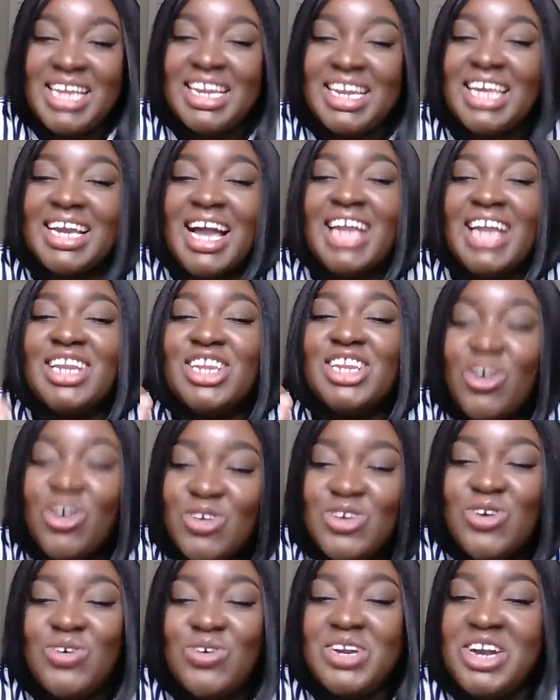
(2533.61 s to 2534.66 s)
Like, I know
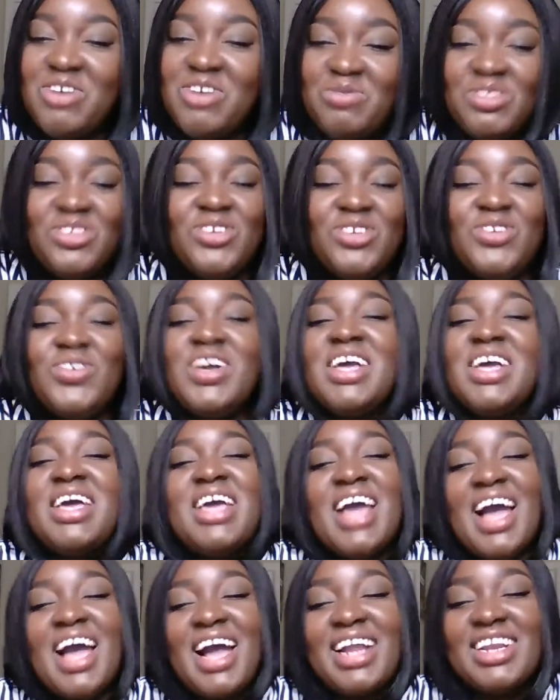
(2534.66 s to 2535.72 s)
you're going to come through.
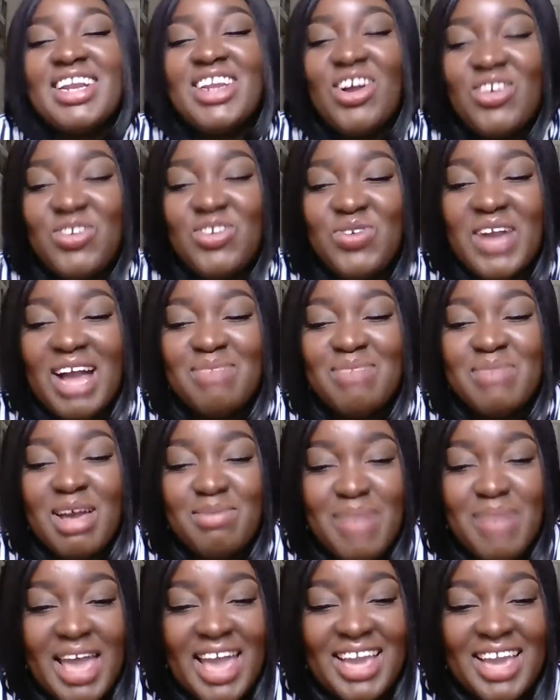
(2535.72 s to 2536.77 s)
I know you got my
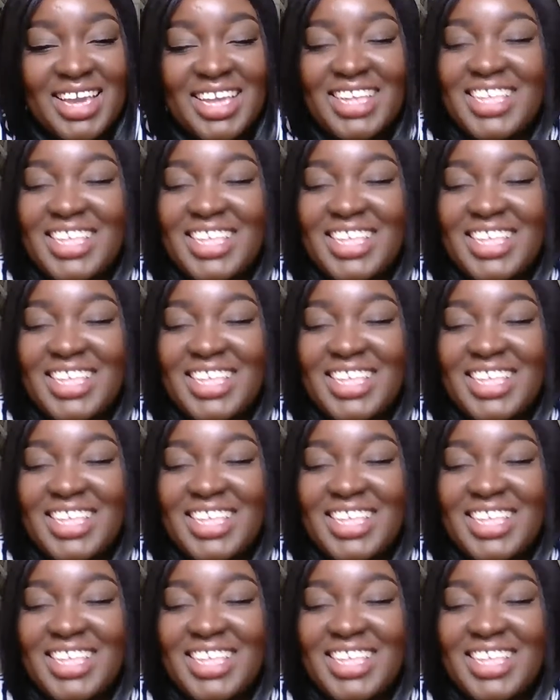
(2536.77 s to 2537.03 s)
back.